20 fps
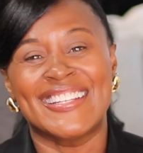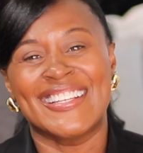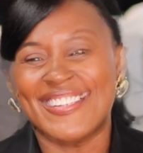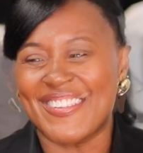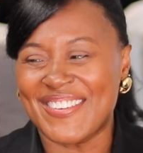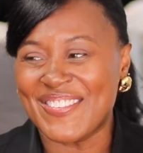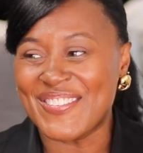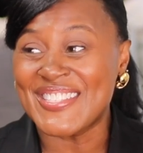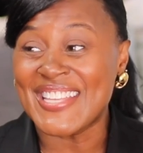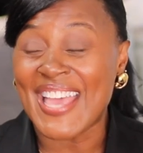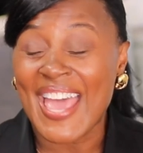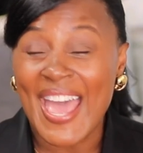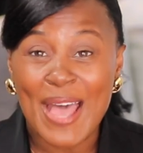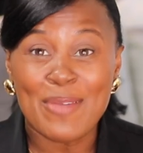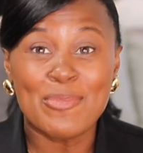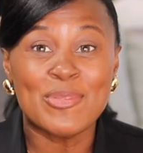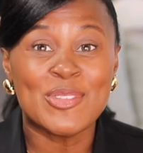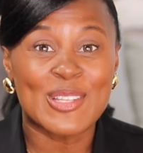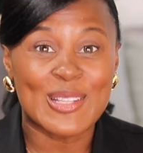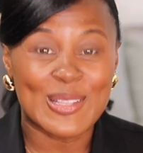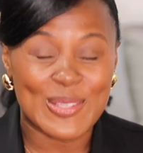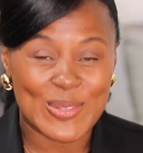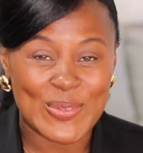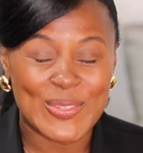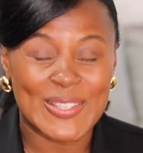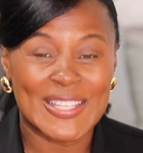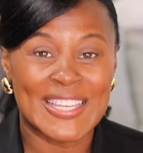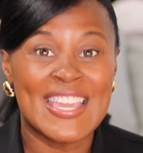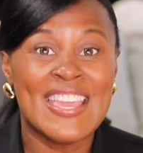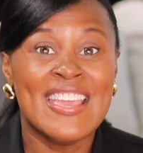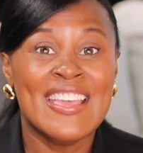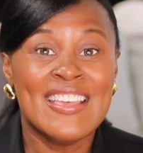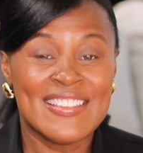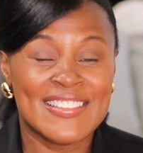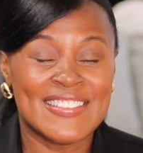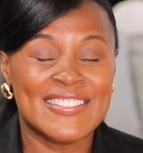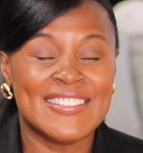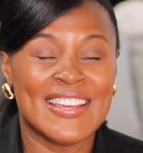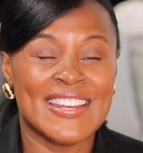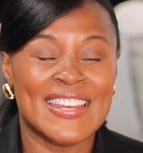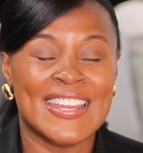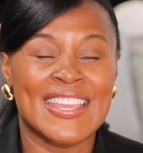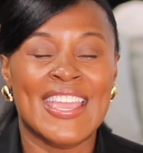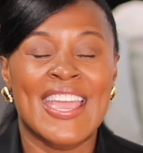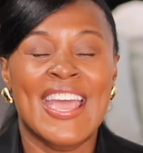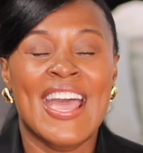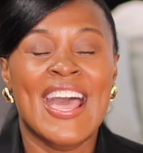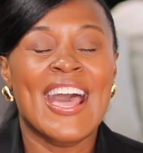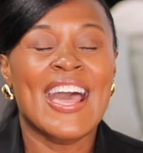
It was absolutely stunning.